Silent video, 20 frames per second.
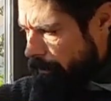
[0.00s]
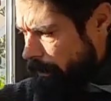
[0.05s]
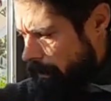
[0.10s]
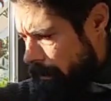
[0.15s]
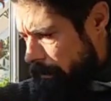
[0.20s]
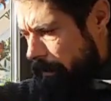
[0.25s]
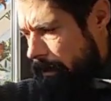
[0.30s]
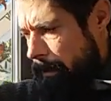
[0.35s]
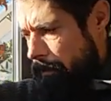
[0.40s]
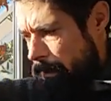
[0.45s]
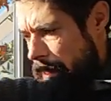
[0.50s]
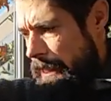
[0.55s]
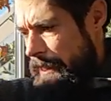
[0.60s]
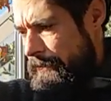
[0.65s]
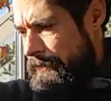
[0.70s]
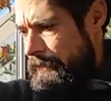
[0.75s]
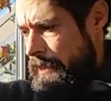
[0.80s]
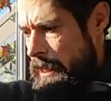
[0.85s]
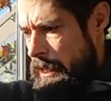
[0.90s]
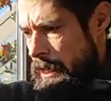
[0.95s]
because I
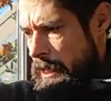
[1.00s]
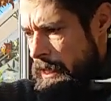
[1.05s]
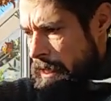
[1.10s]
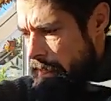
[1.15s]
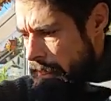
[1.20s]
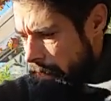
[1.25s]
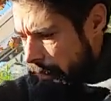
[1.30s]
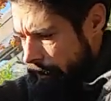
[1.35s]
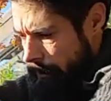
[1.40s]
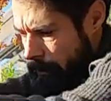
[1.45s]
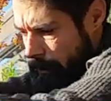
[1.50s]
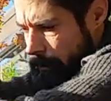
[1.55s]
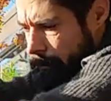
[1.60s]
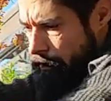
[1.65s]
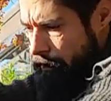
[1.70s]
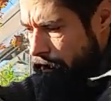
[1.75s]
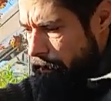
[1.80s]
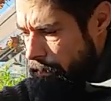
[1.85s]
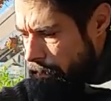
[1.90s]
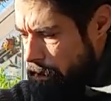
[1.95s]
believe
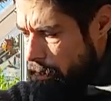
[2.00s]
it's